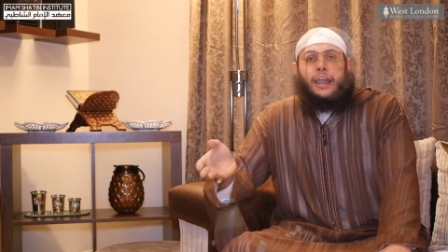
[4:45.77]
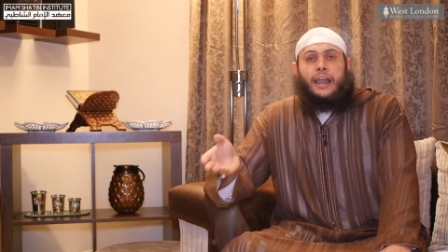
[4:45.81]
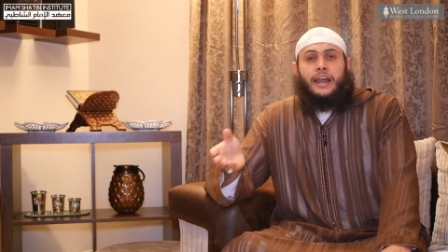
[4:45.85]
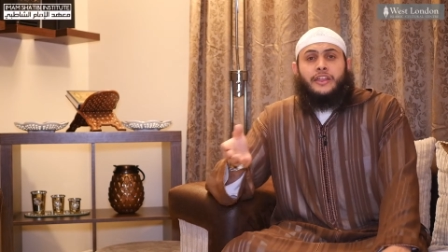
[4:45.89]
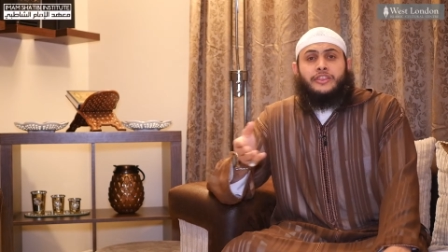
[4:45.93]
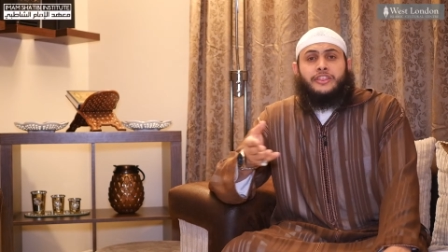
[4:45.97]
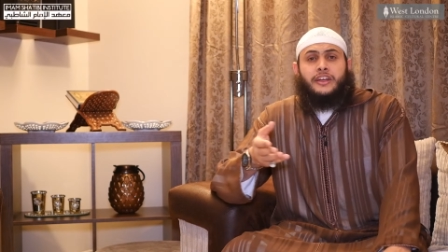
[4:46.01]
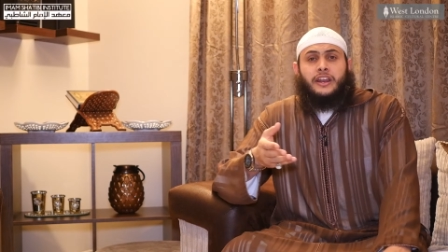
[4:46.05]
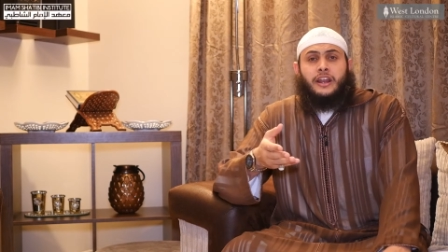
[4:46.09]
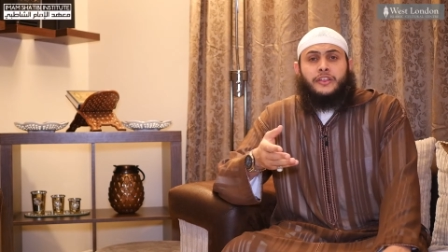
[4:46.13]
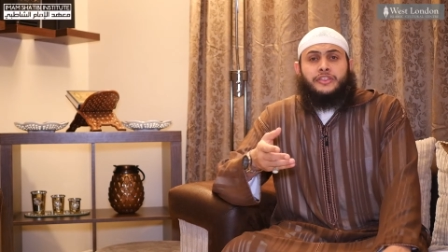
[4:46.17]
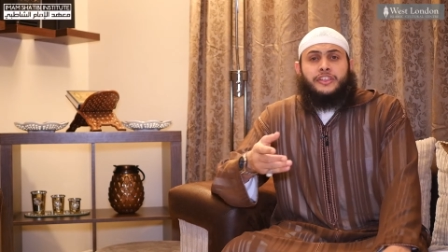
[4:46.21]

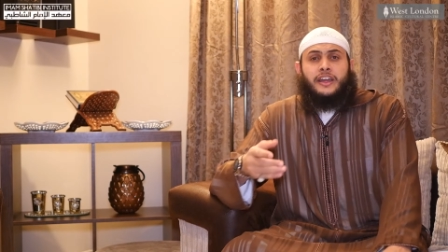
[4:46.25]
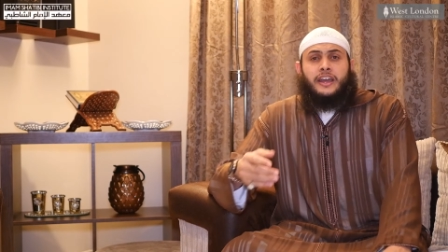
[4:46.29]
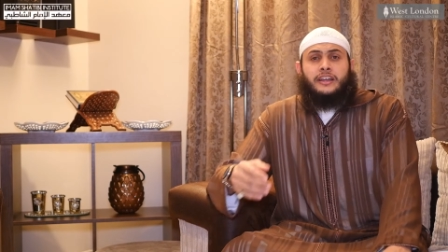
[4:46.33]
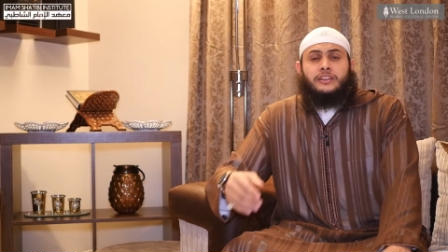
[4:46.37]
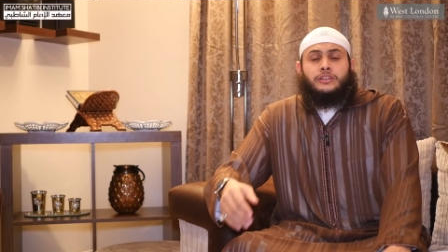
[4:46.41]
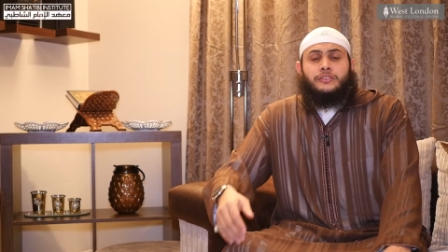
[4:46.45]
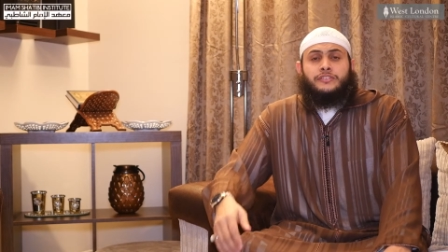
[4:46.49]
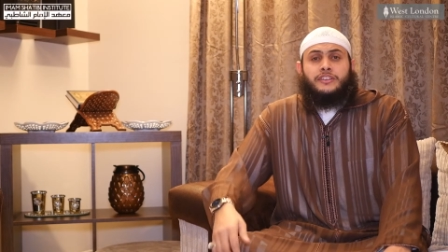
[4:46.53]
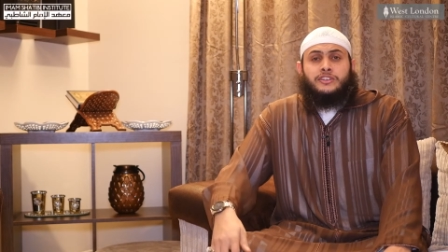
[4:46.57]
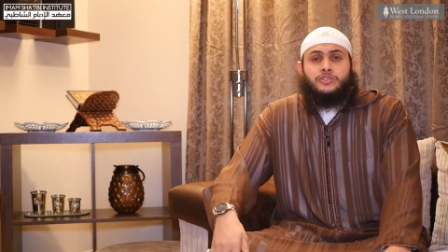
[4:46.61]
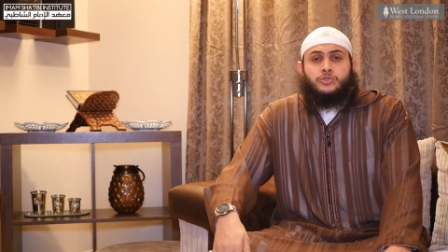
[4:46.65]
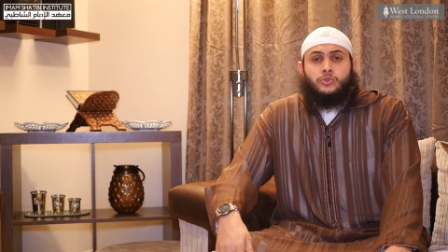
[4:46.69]
And then at the
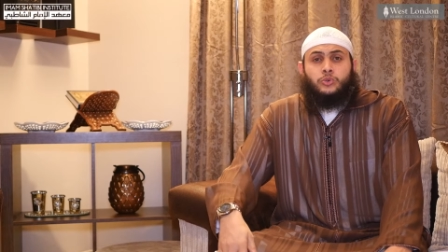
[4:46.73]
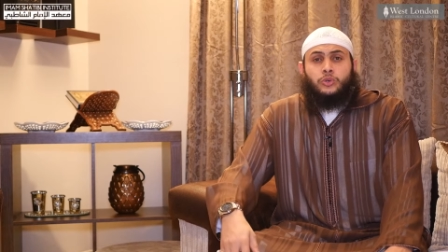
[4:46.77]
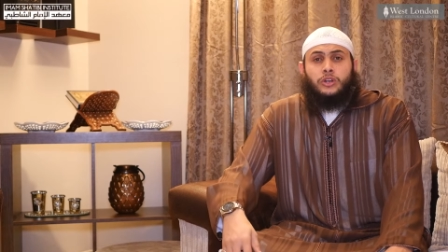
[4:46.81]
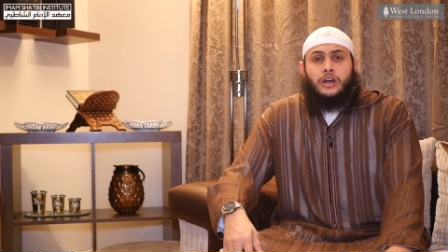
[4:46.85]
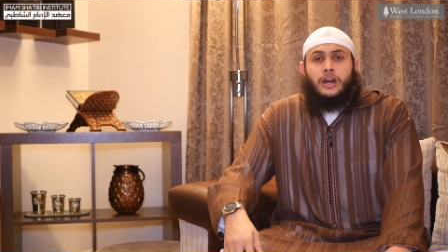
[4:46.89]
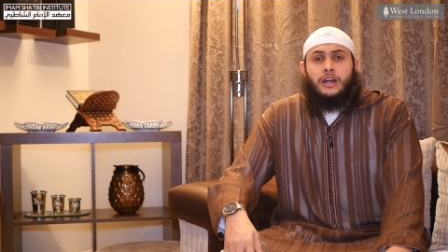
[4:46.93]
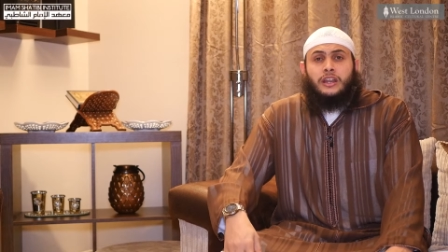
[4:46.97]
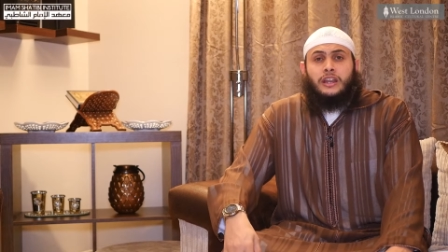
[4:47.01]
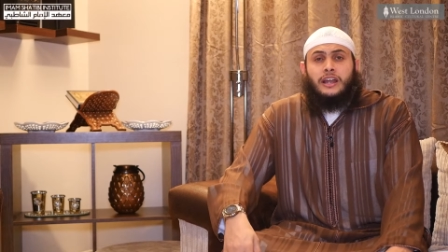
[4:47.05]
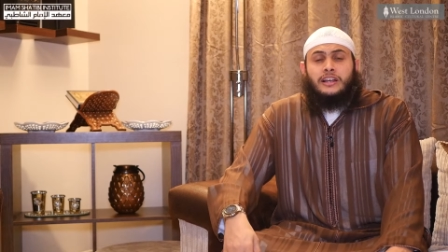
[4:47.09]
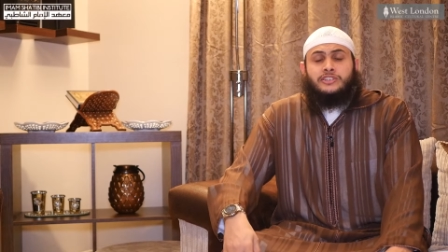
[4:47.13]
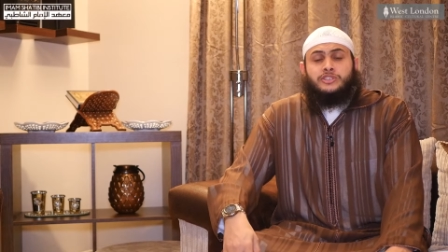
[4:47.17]
end of the
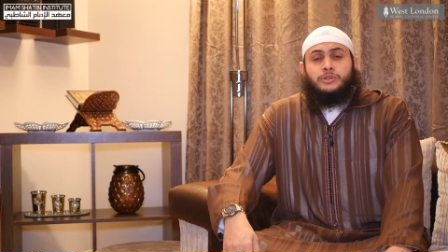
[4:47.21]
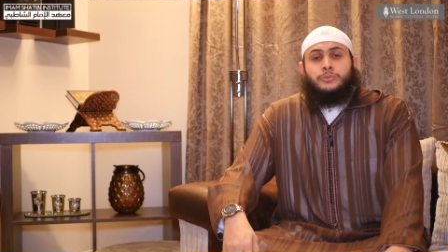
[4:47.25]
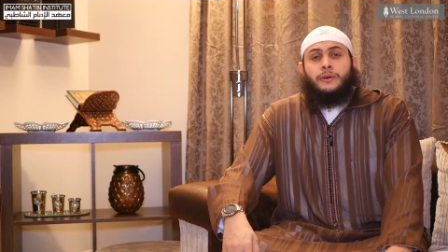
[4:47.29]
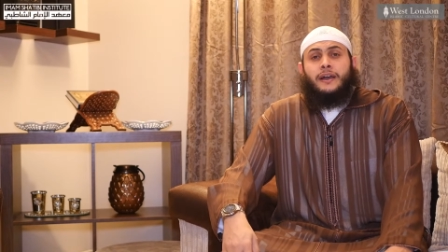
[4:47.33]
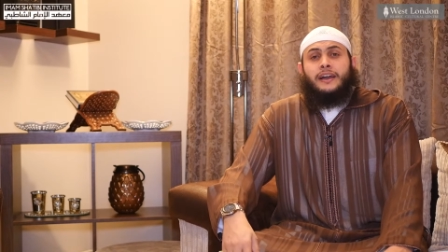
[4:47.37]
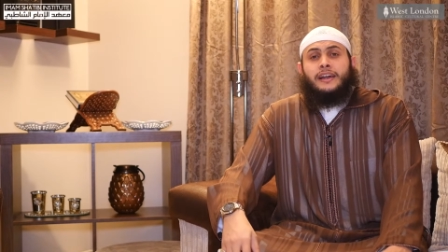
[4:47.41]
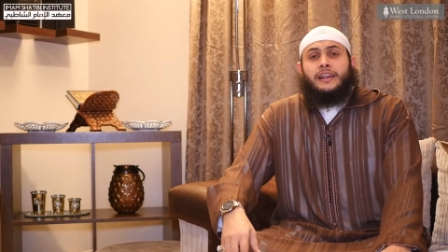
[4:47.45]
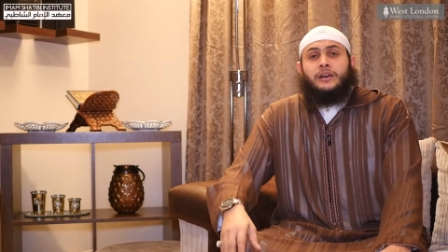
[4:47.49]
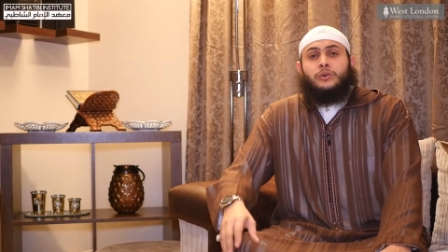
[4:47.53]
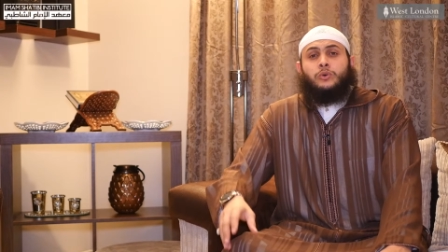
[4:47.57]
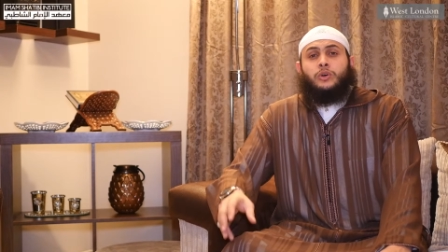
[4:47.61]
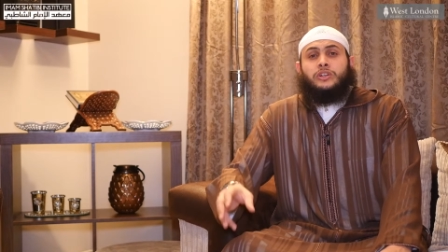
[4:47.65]
surah, Allah
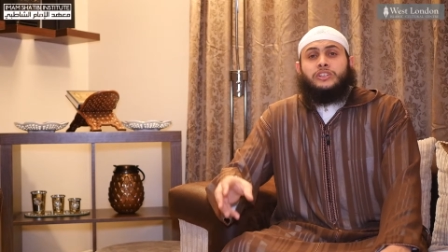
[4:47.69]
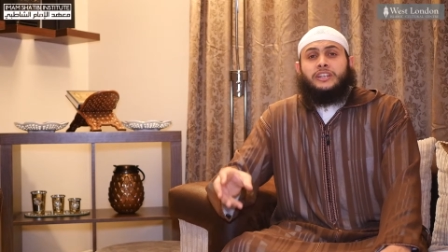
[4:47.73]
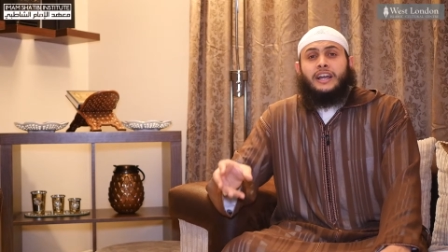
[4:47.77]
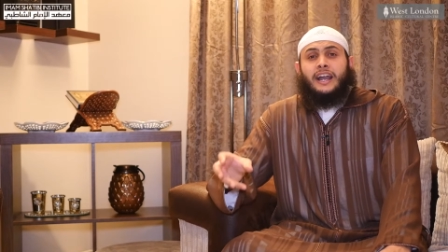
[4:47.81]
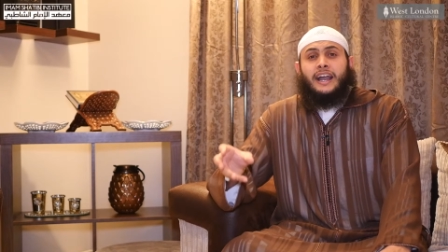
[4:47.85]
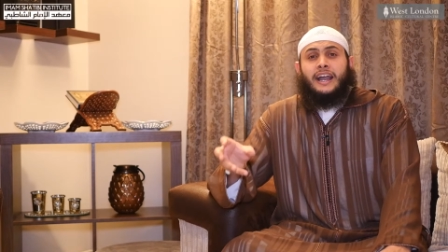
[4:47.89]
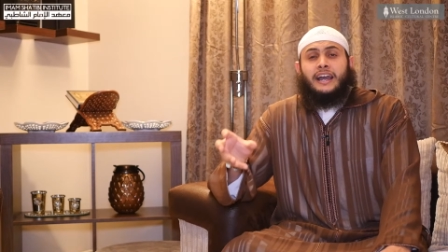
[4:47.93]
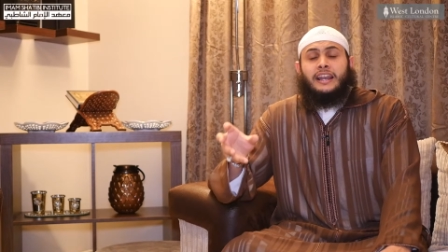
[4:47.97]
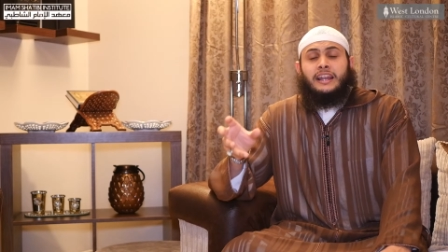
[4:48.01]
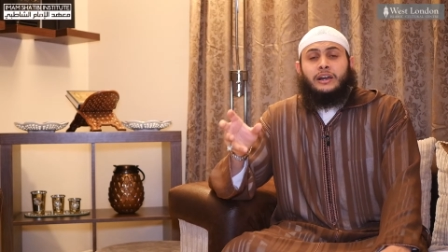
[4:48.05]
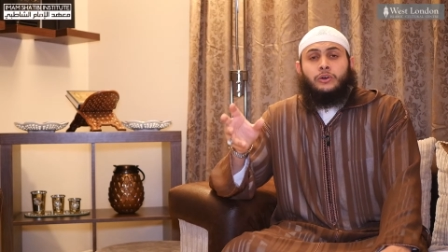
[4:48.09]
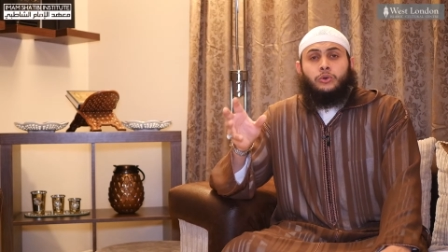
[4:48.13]
subhanahu wa
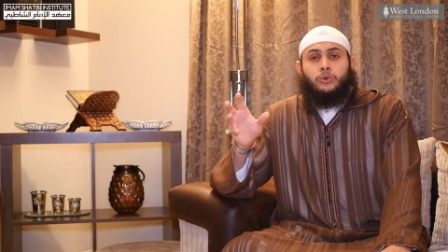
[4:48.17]
ta'ala